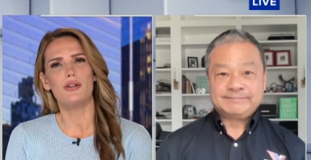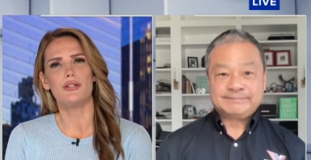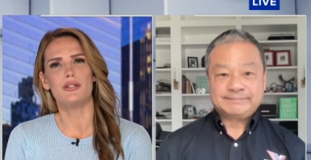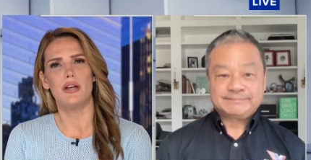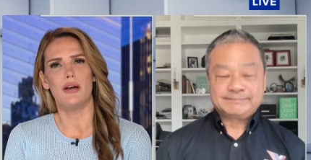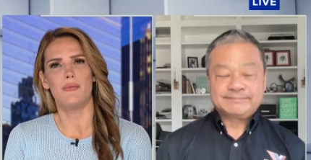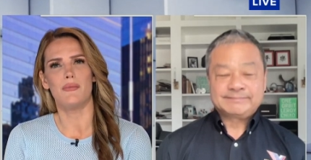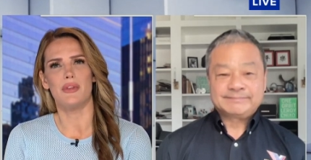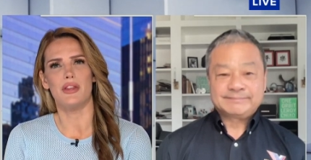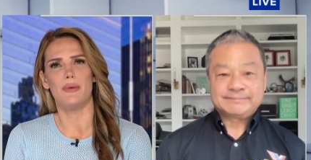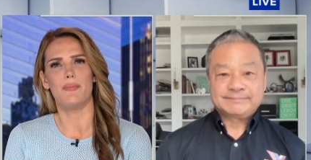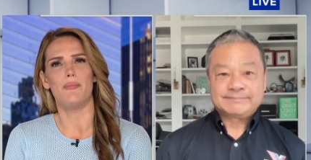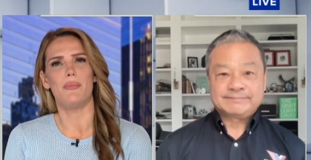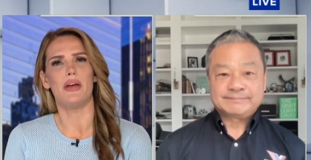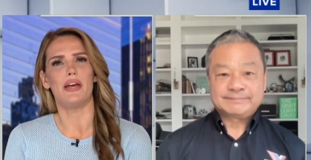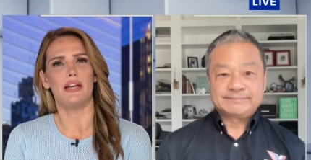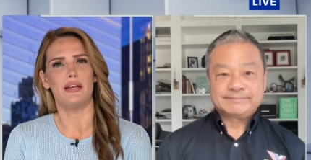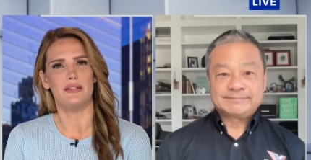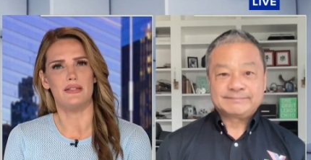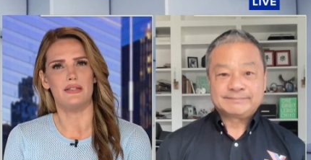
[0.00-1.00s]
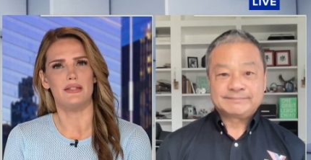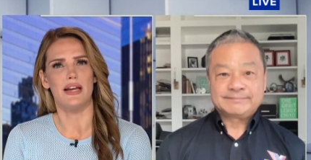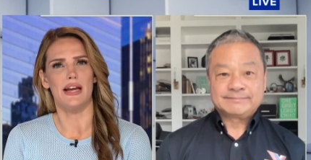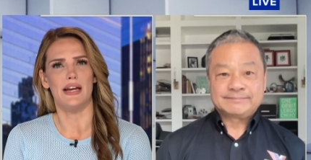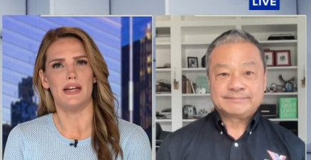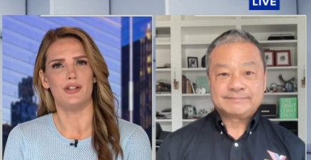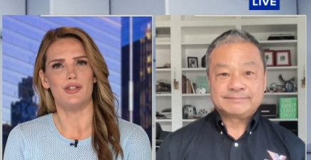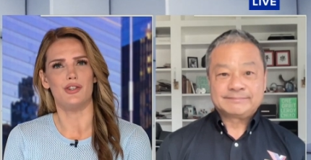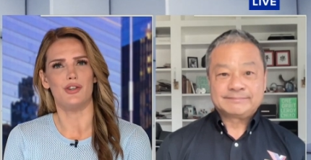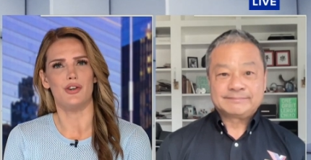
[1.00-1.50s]
Speaker 1: some of the biggest
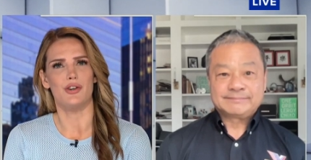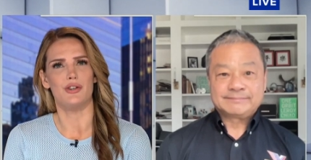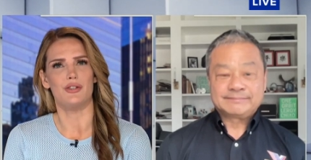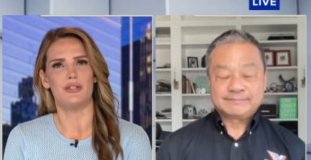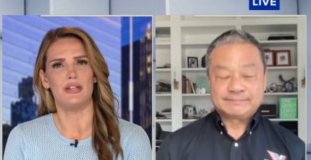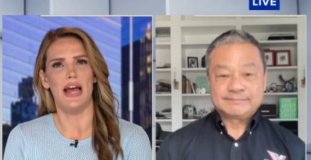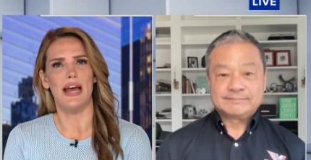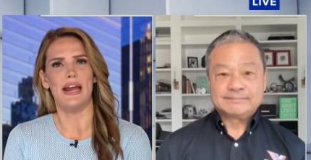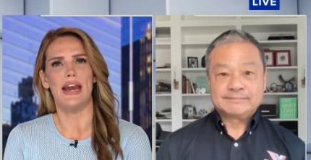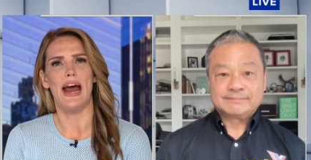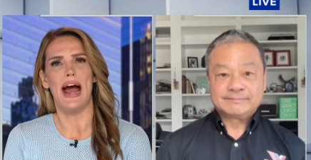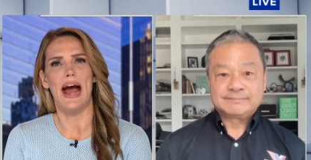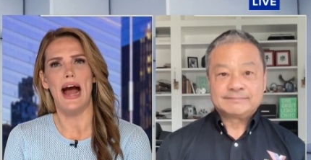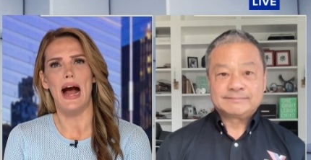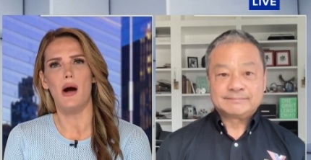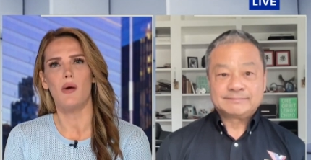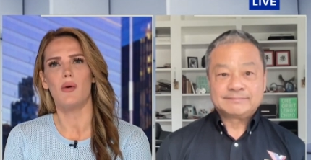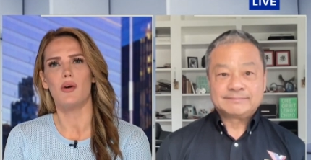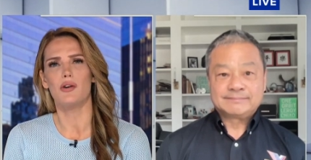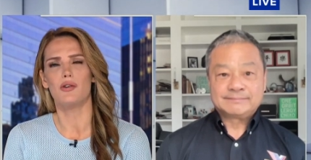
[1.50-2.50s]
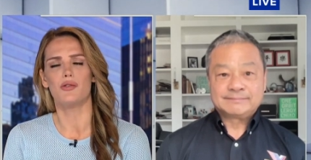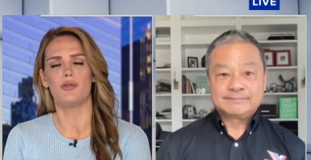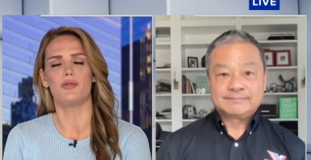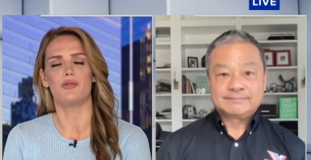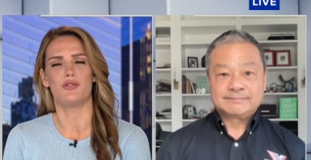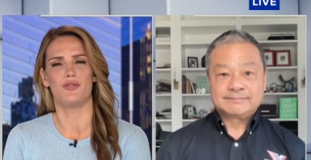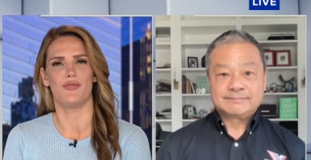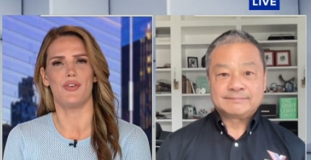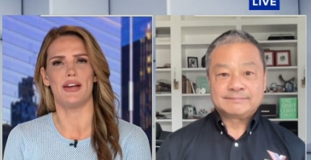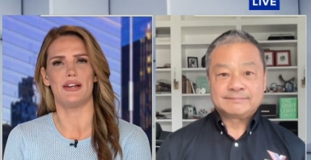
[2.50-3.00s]
dangers, and how are
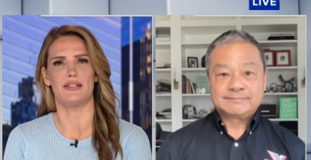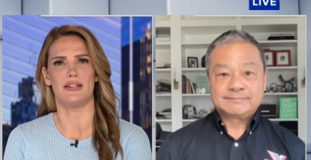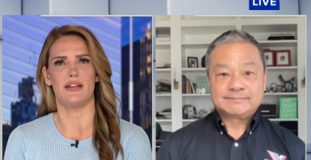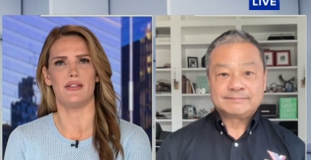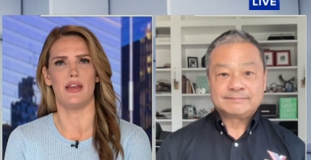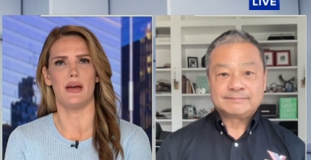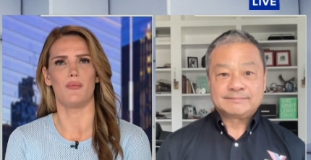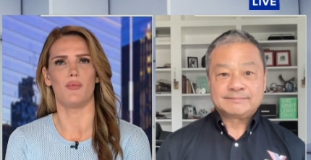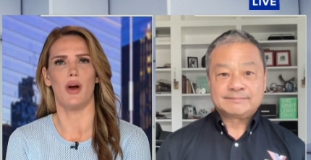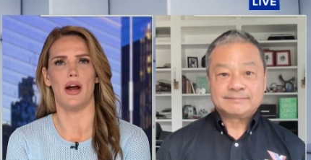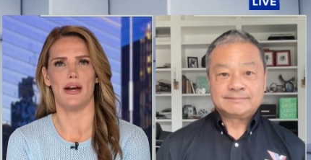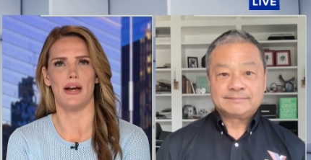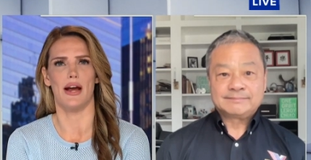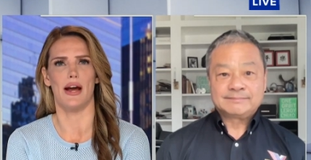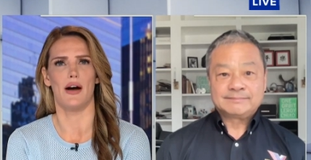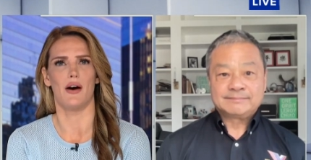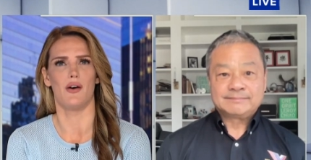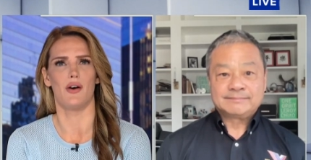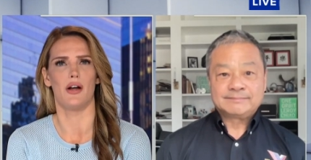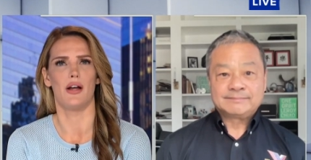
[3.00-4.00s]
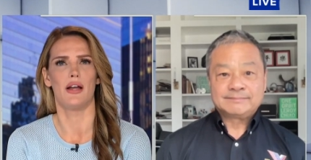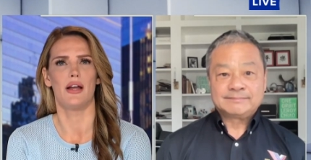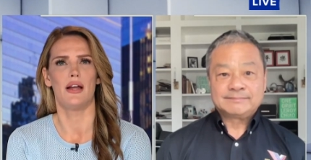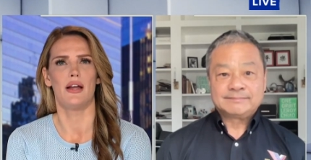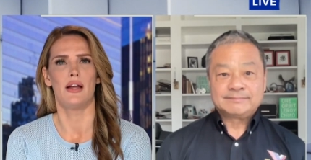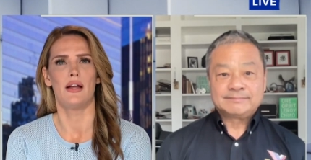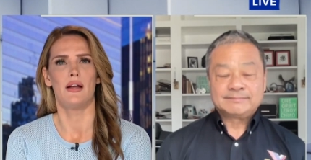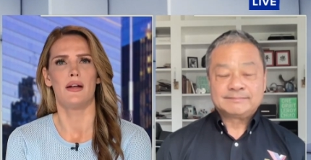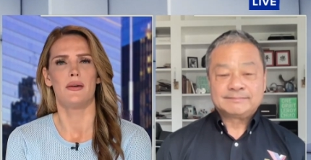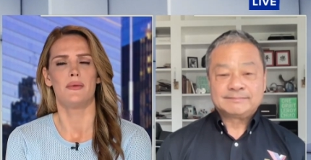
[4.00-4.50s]
crews facing them right now?
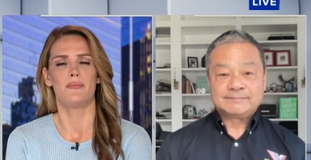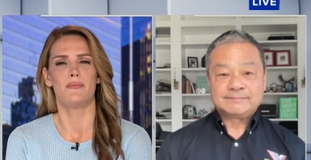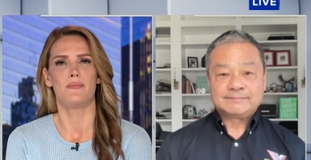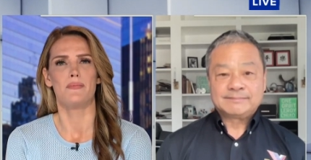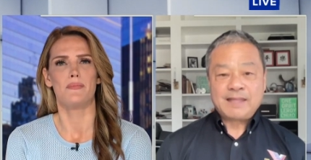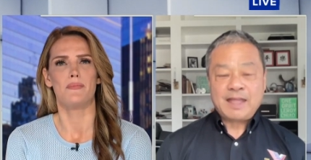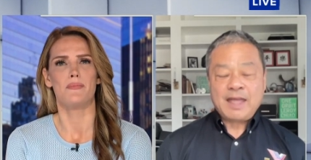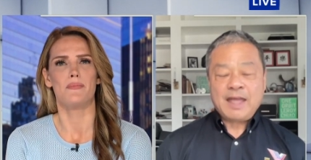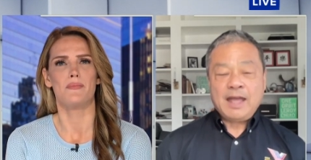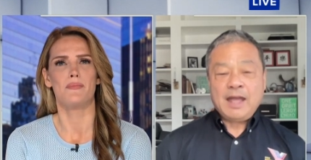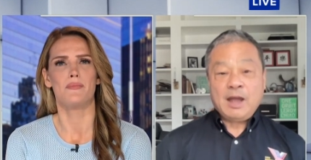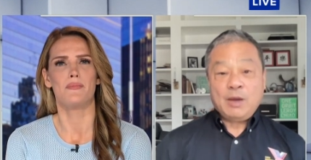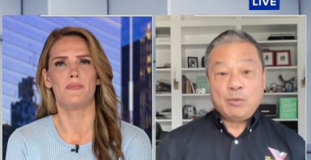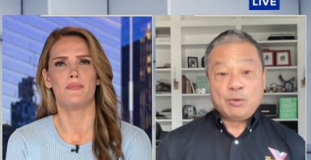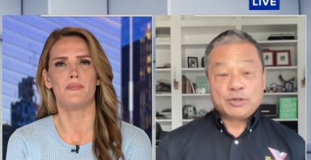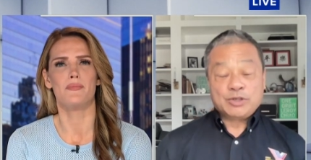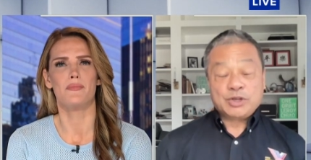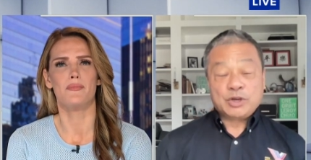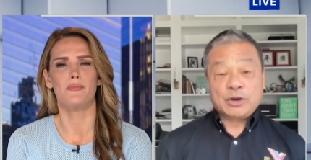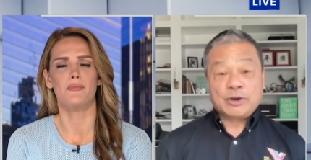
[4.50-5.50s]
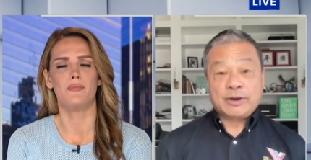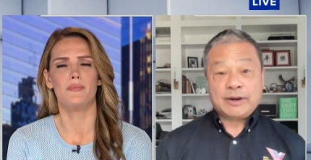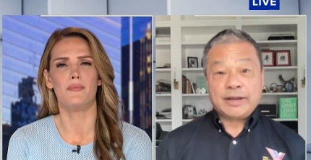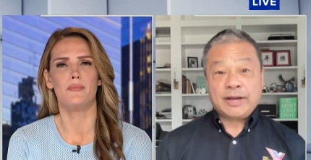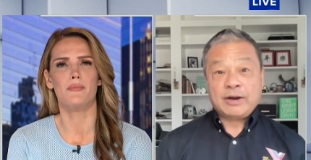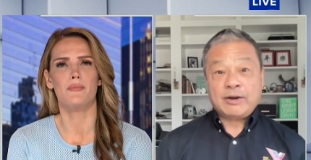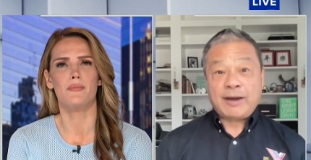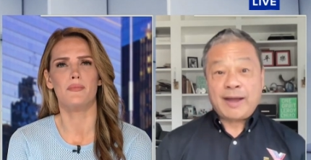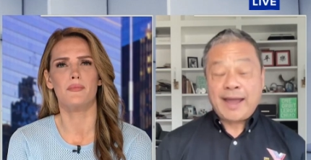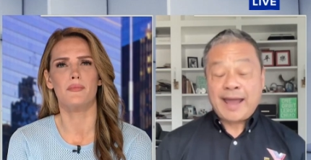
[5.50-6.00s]
Speaker 2: Well, sure.
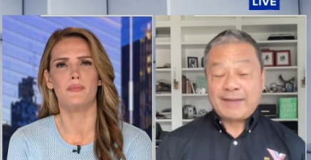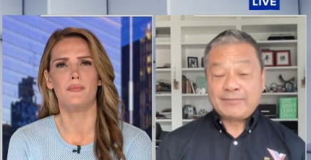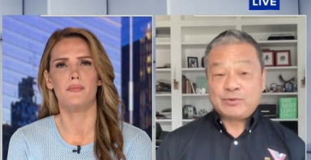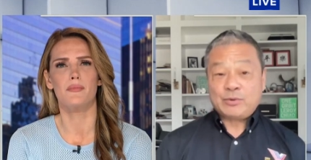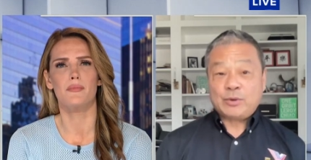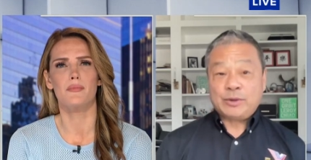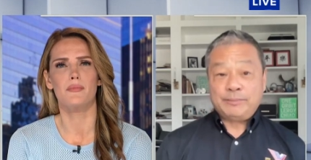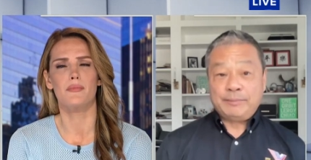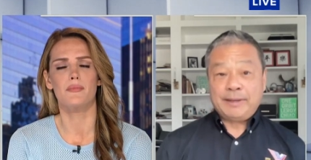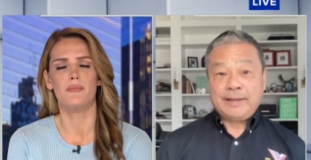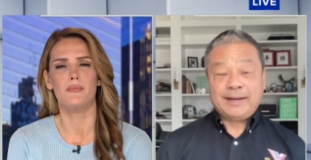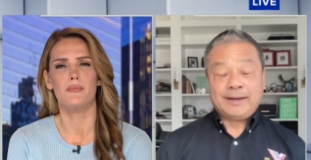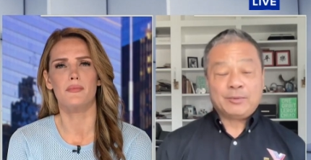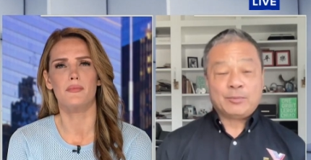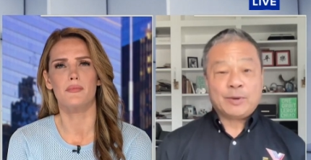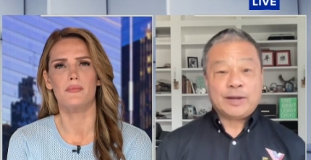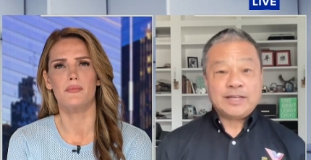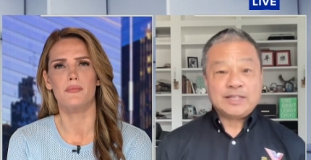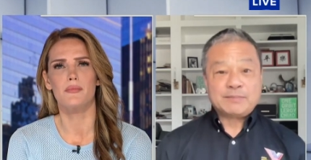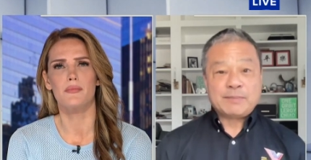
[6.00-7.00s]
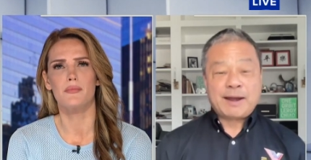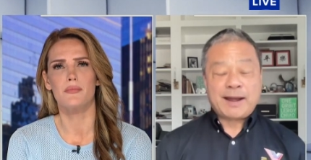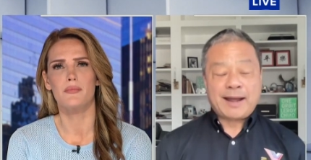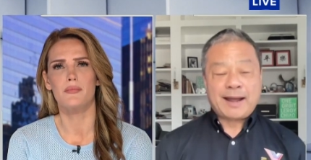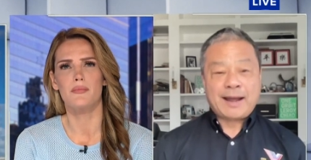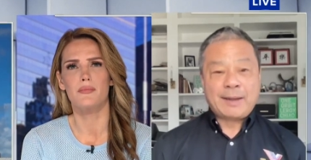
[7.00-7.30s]
You know, I have to admit it raised my